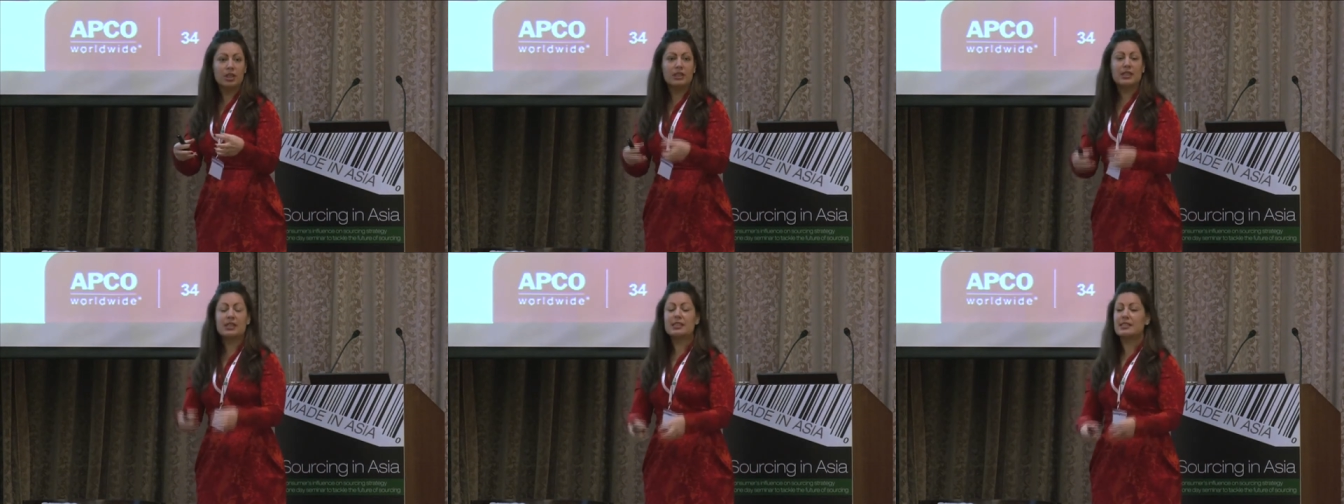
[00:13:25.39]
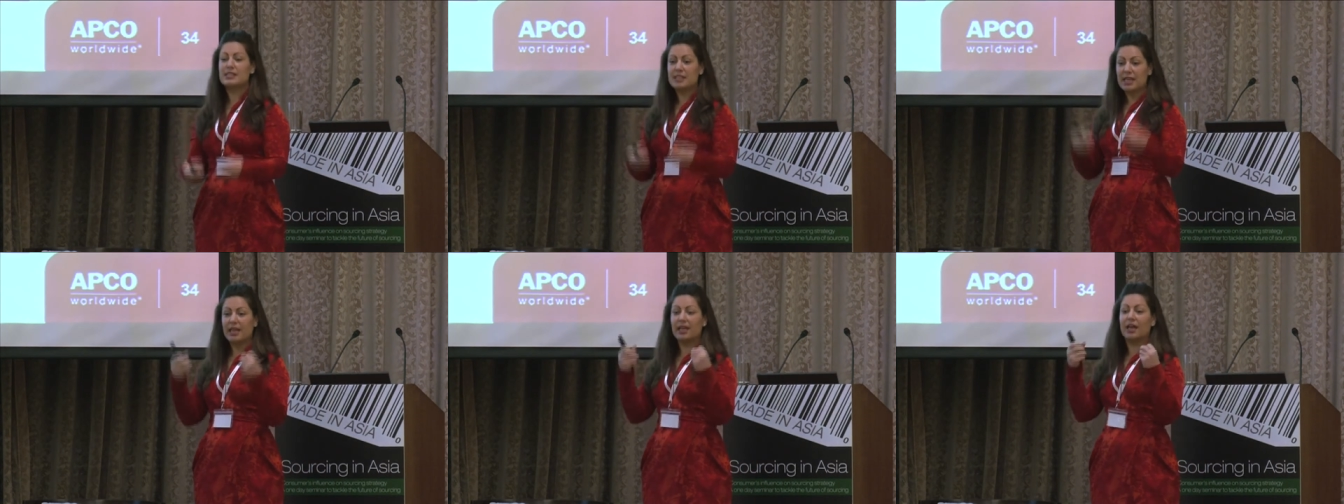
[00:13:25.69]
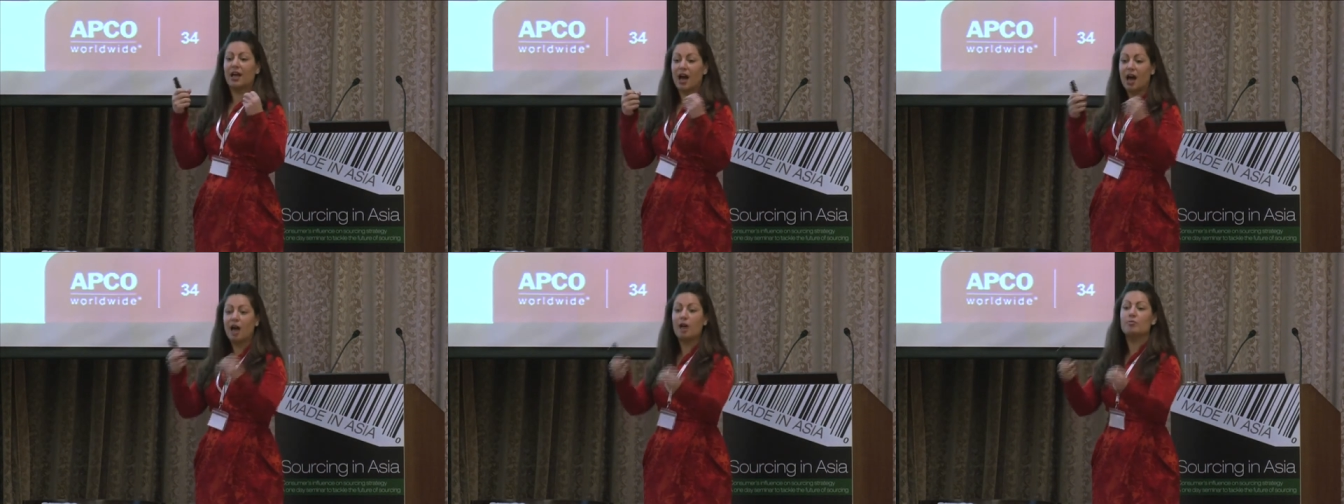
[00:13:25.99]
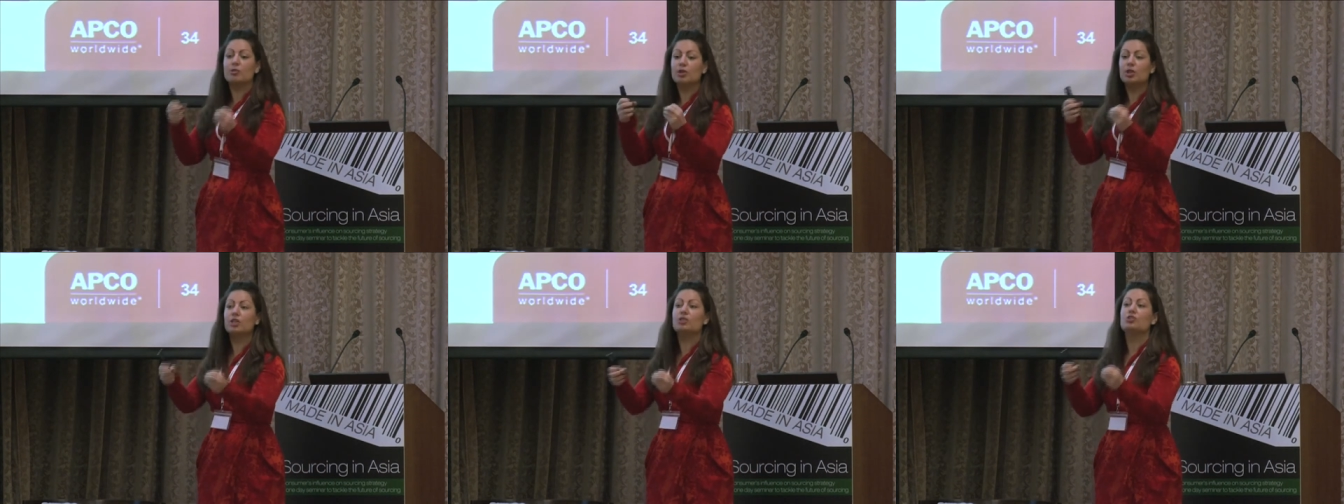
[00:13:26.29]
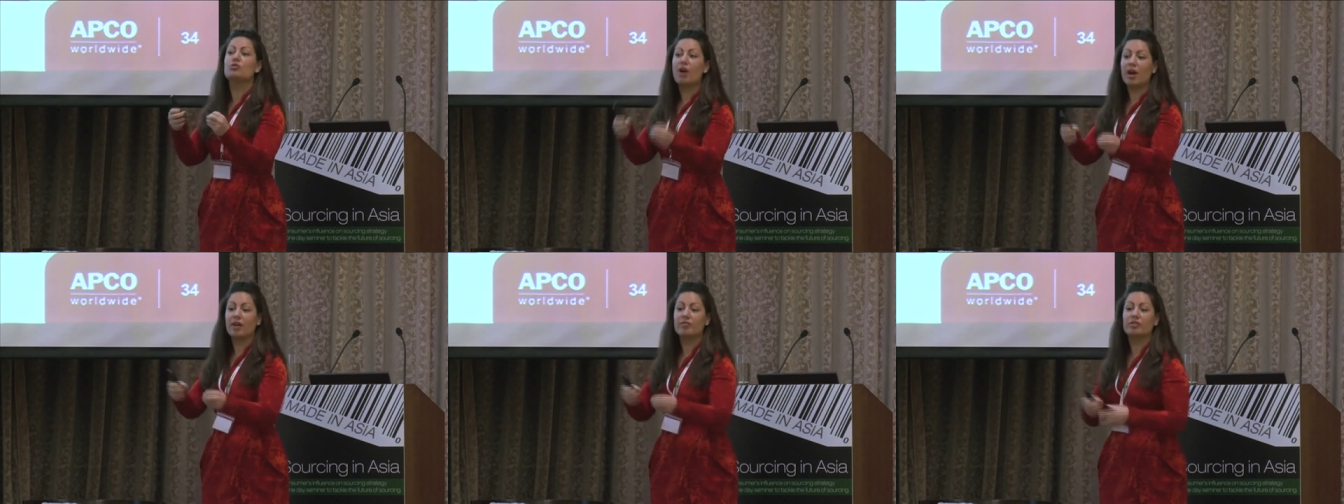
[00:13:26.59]
that's saying, I'm going to
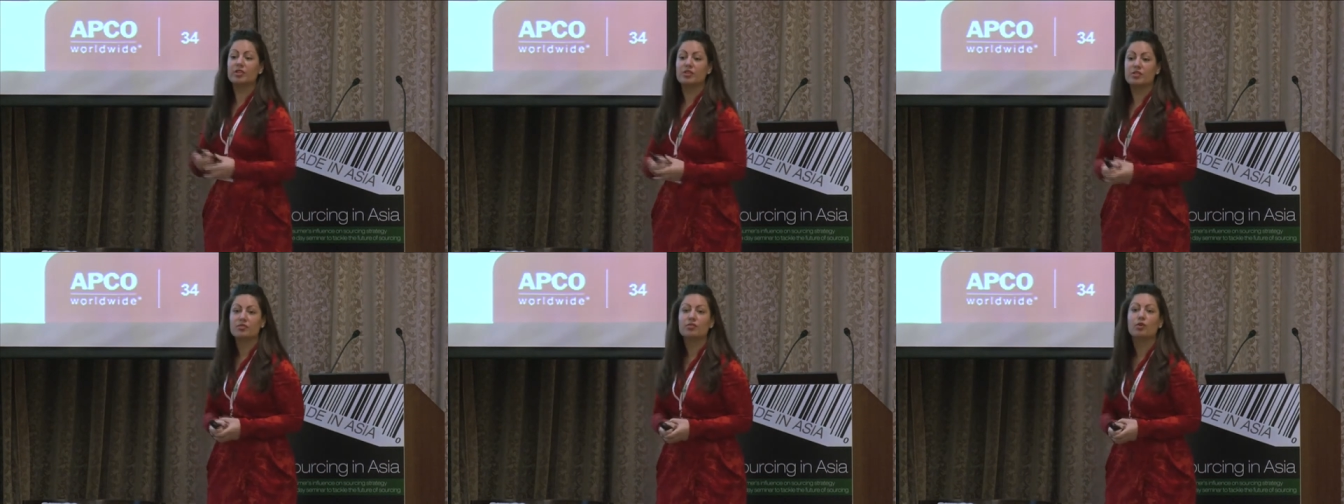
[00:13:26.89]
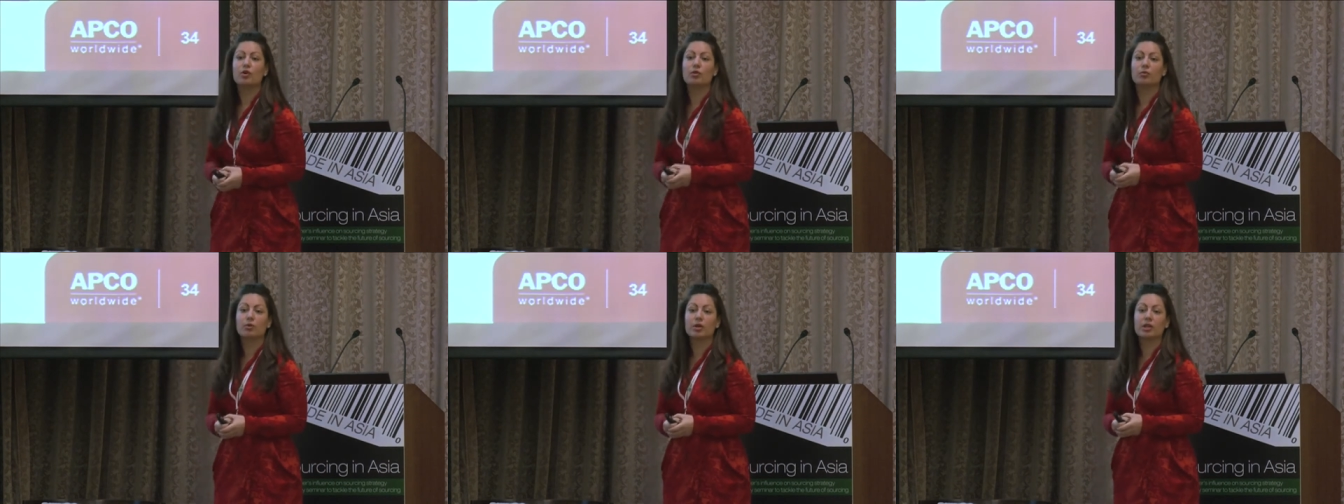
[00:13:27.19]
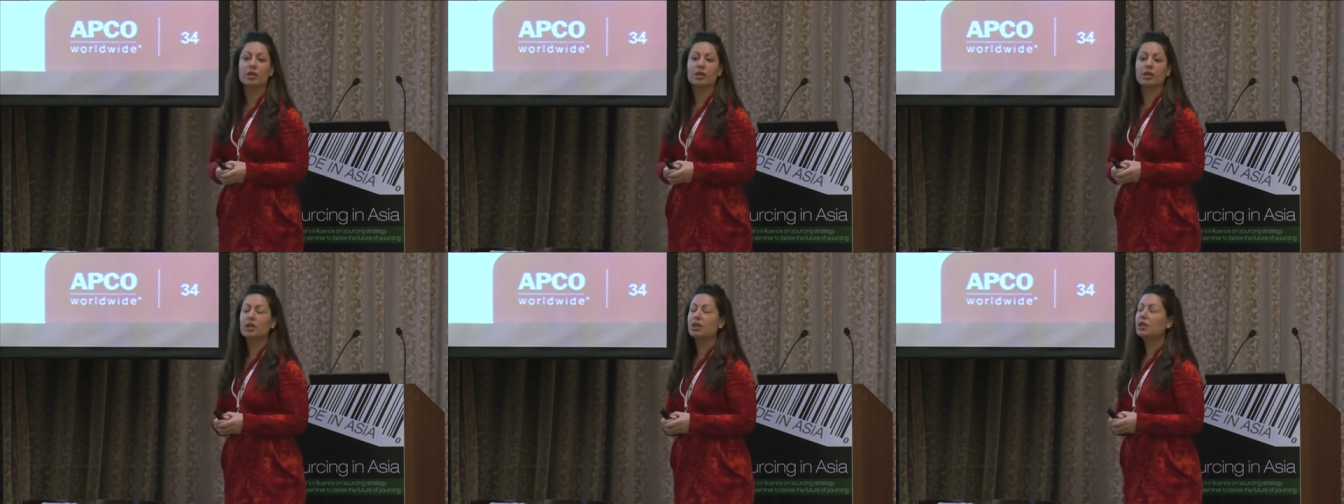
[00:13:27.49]
drive this forward.